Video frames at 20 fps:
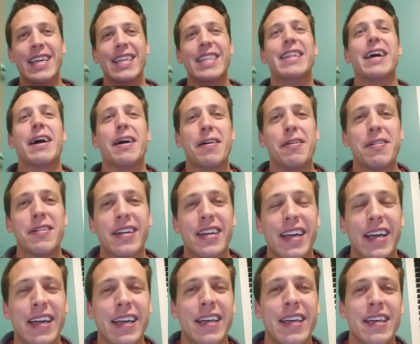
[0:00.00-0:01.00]
now
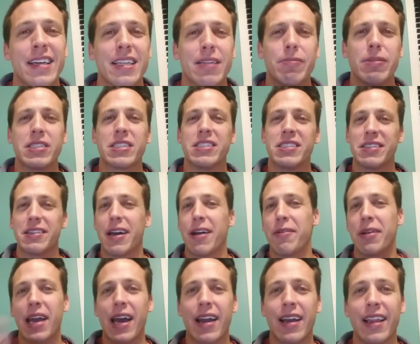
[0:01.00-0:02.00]
okay mrs and i
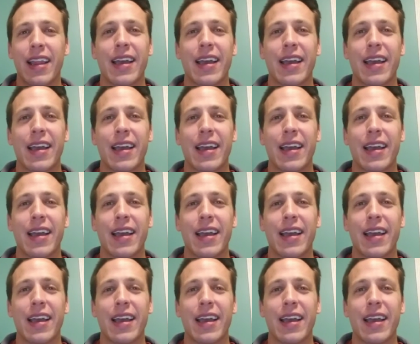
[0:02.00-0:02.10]
we gotta